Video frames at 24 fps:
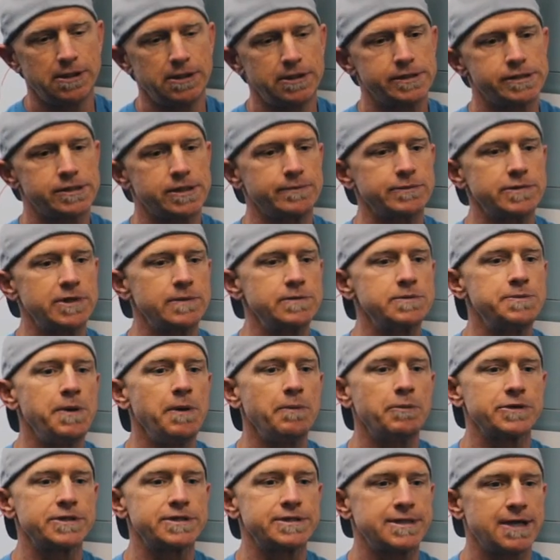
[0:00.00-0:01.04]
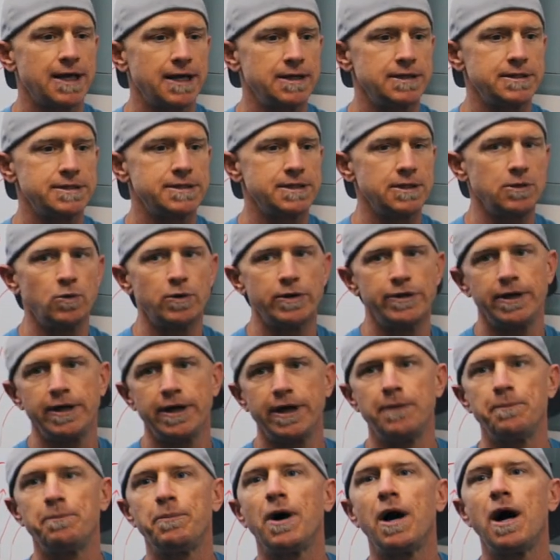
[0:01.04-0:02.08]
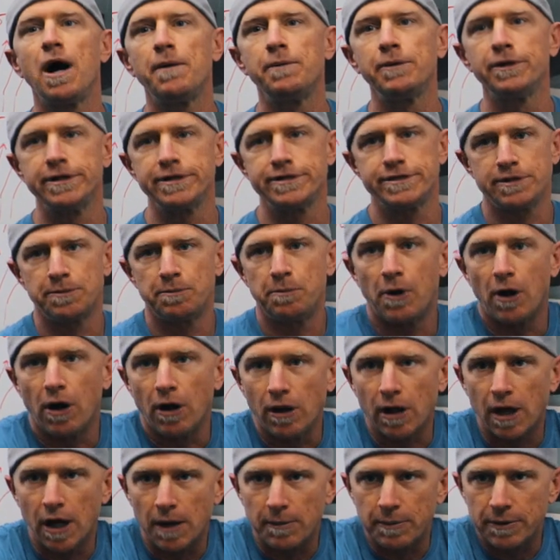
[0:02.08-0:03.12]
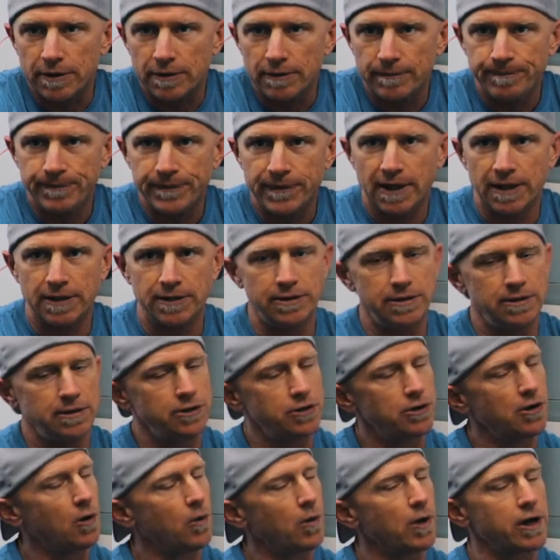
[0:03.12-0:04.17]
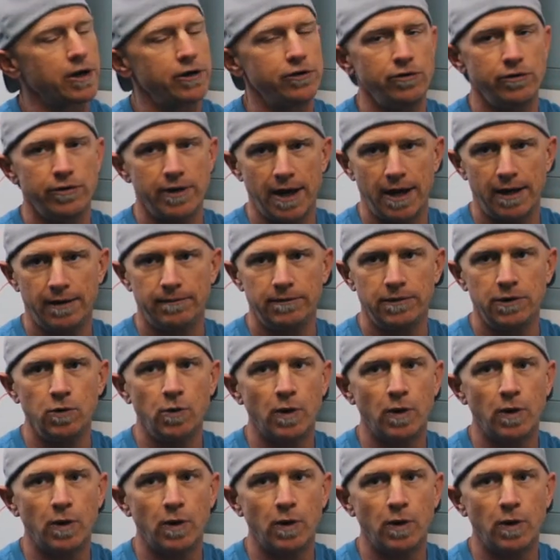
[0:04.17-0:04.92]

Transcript: sometimes people's tendency when they get bobbled is to ball up, and you don't want to do that.